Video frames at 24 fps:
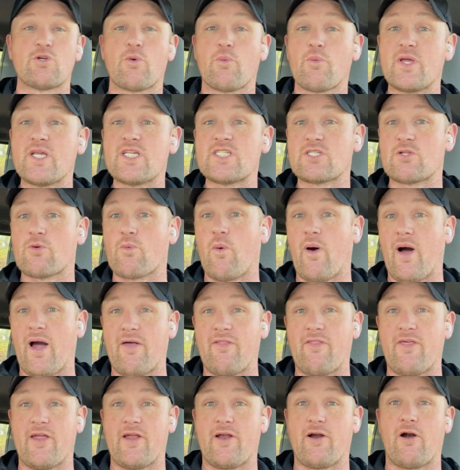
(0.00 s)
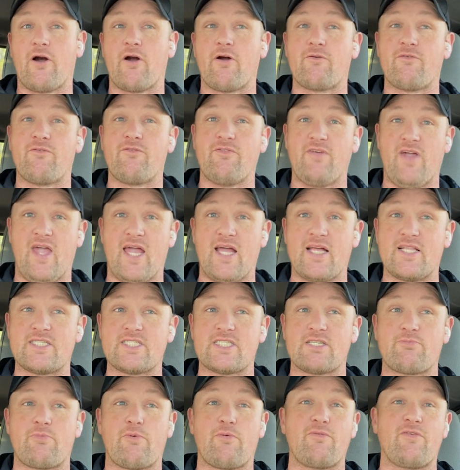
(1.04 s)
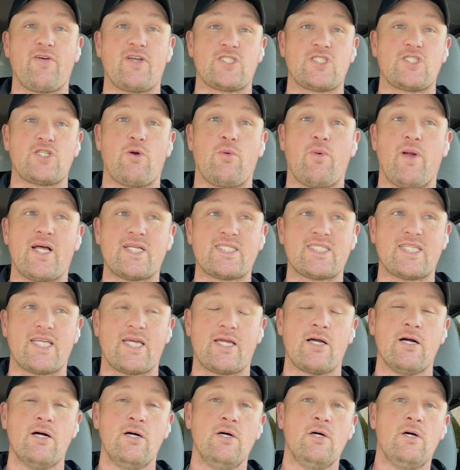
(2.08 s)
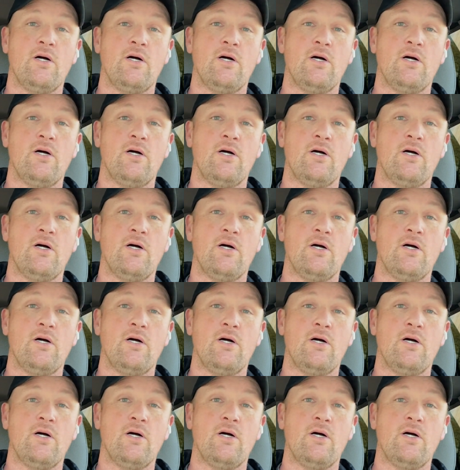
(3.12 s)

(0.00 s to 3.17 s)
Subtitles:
the reason why they are fans of professional wrestling.